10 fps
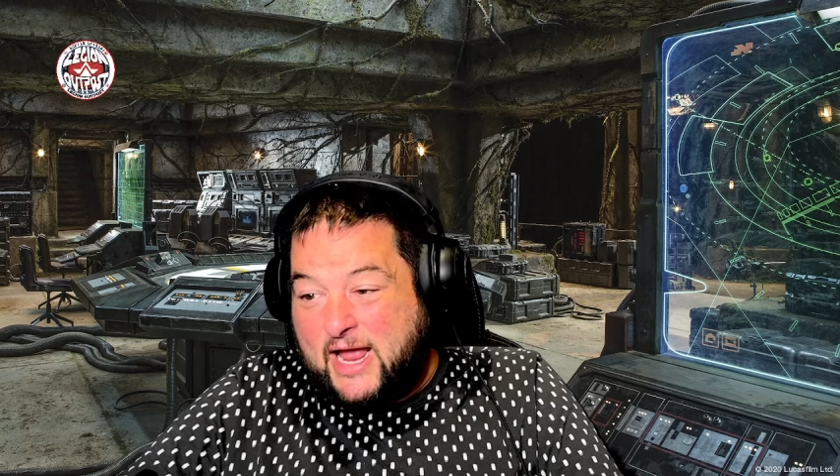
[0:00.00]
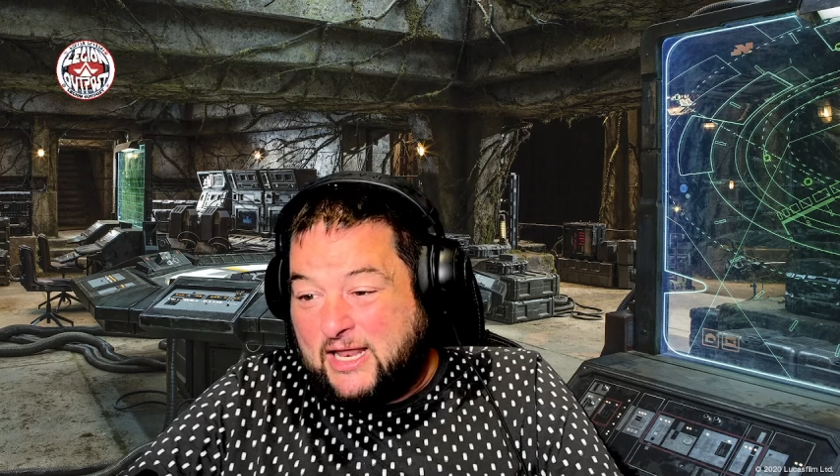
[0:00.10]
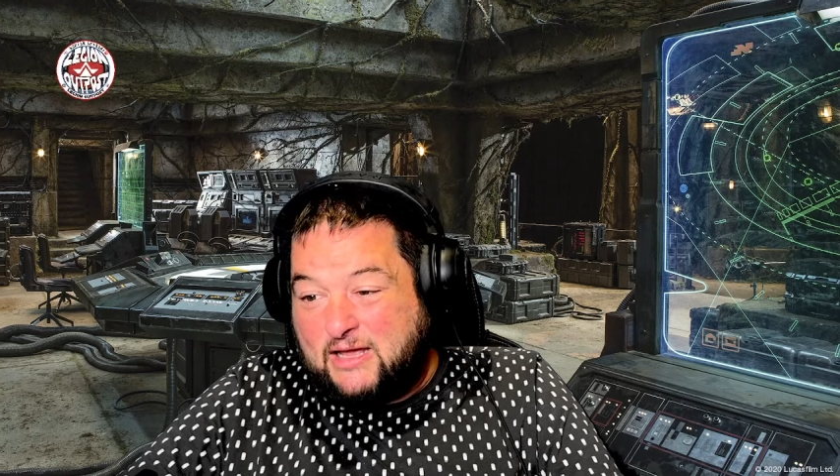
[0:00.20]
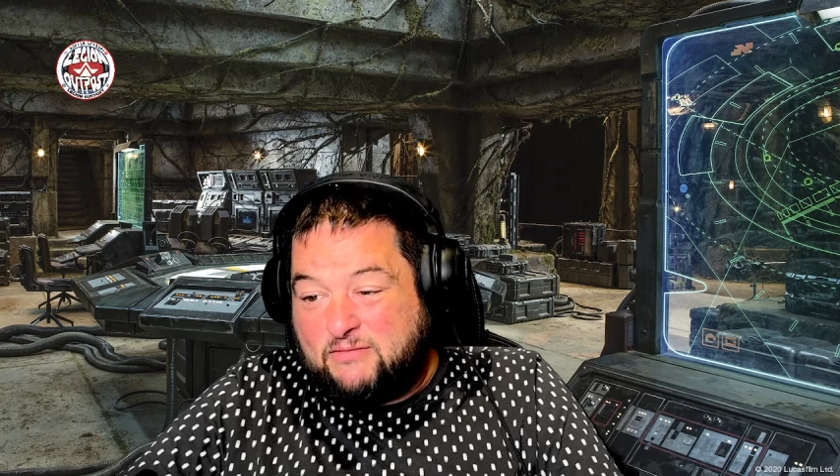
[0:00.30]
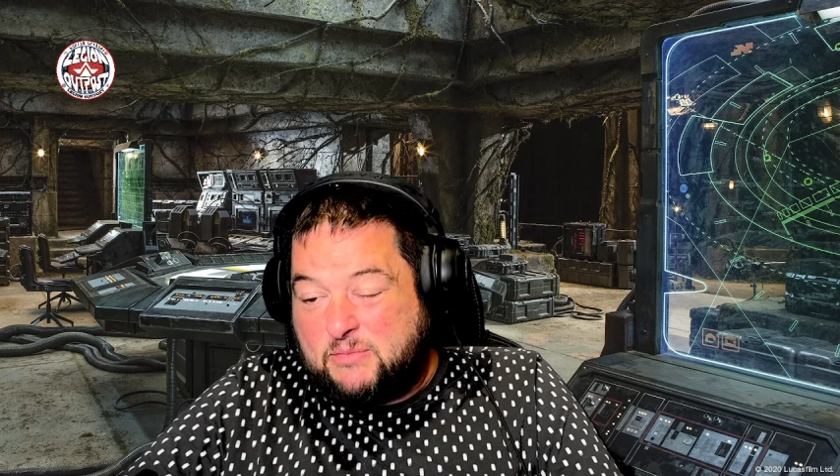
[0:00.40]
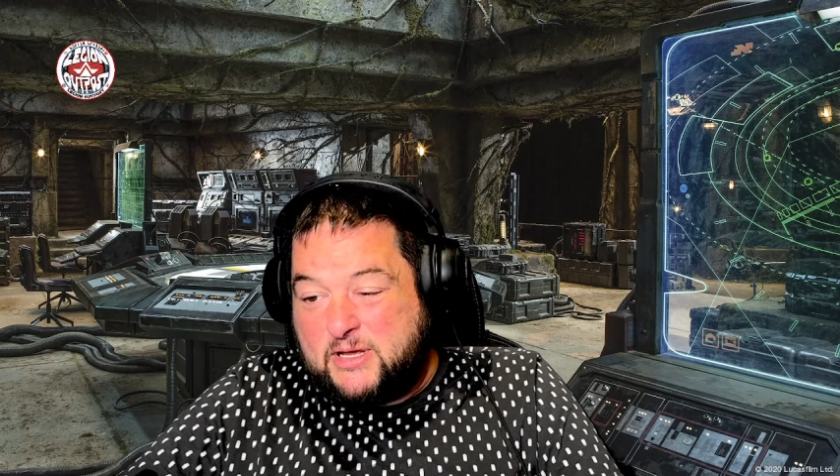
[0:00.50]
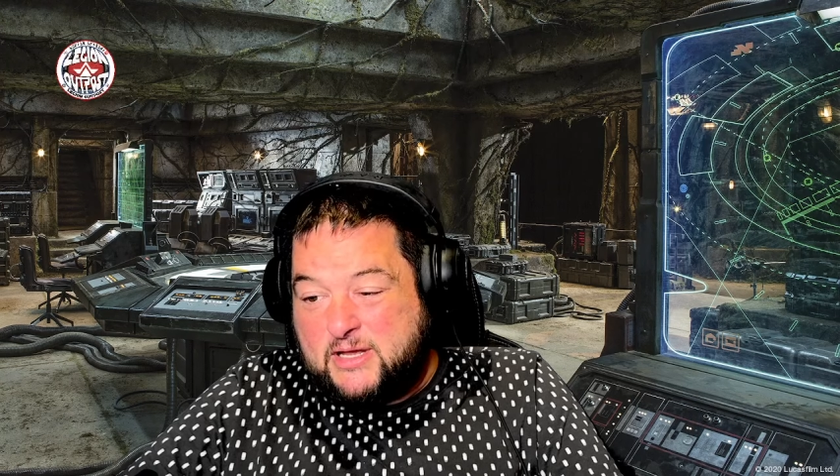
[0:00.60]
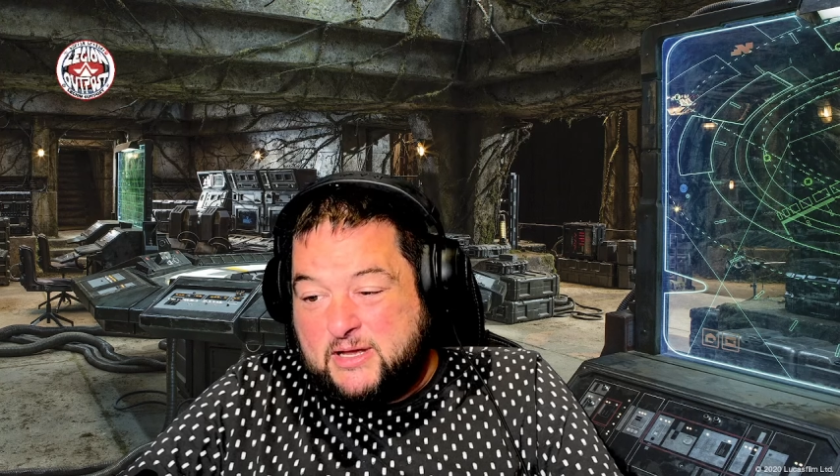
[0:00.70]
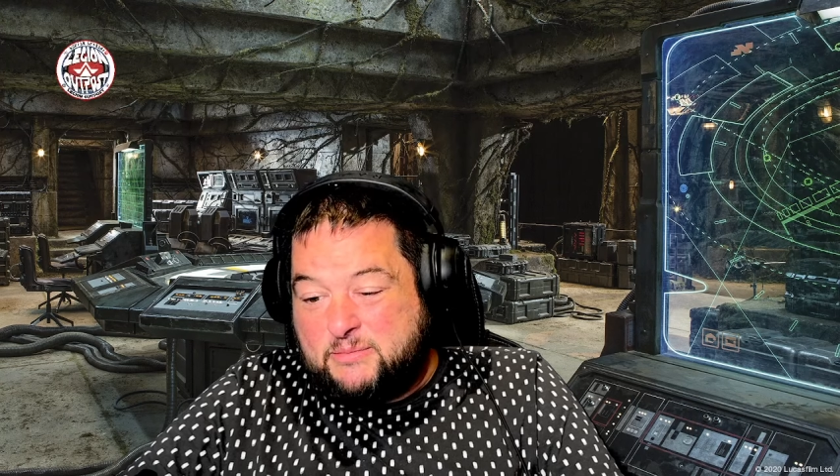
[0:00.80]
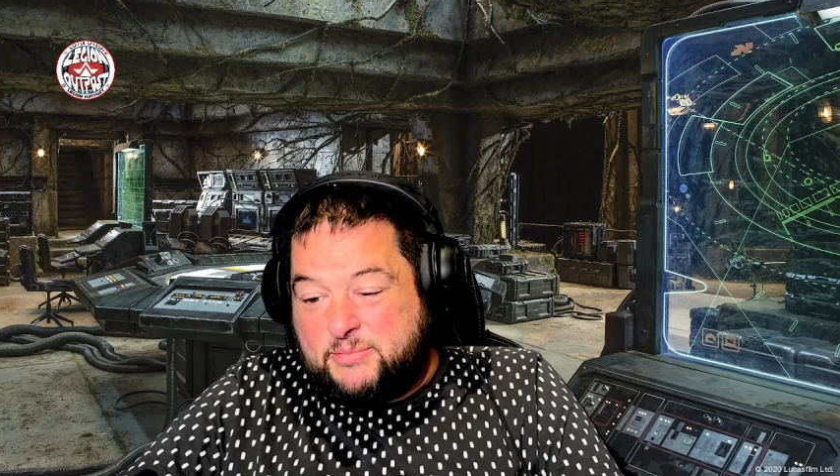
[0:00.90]
I love them,
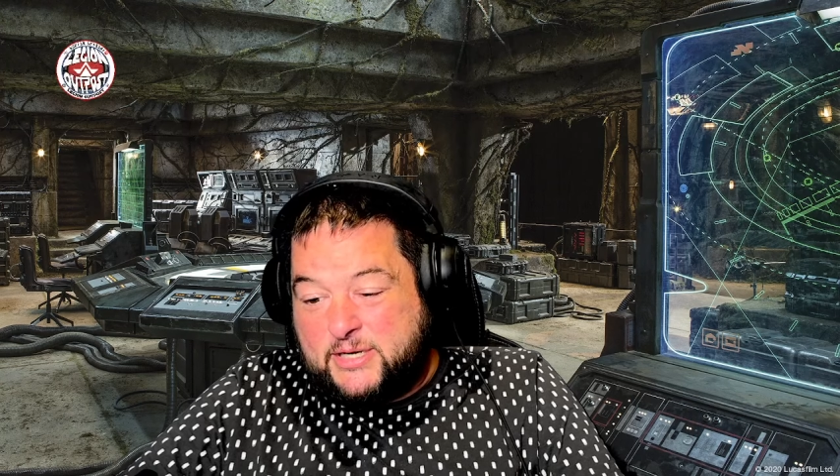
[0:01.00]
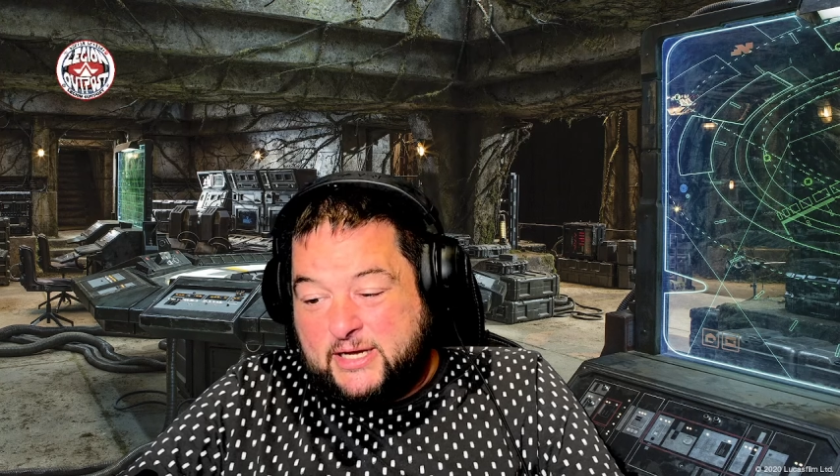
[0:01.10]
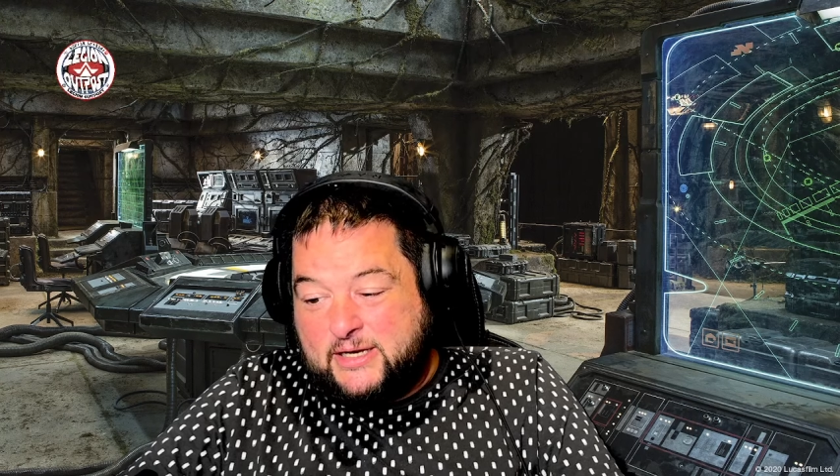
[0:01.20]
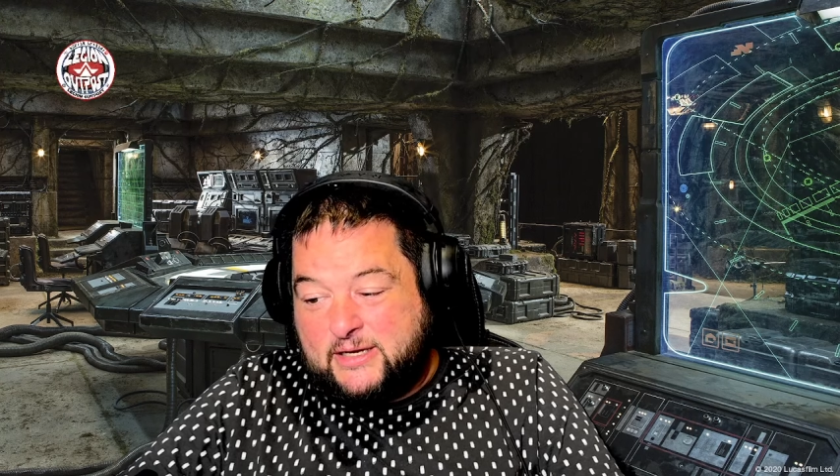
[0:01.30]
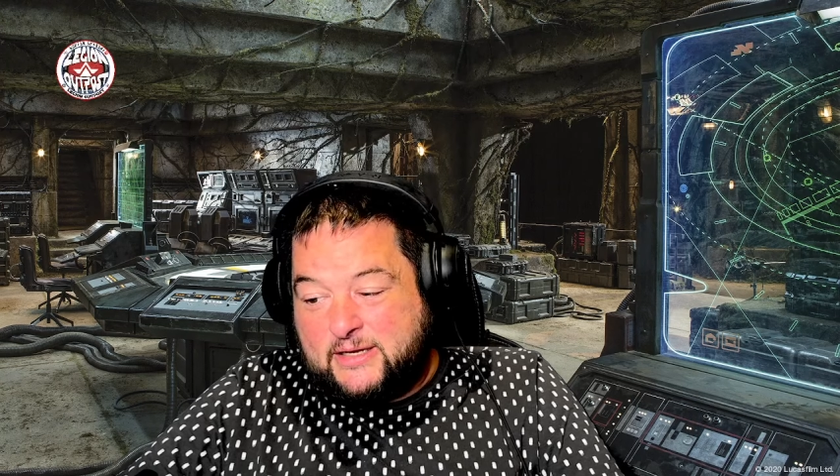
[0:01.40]
but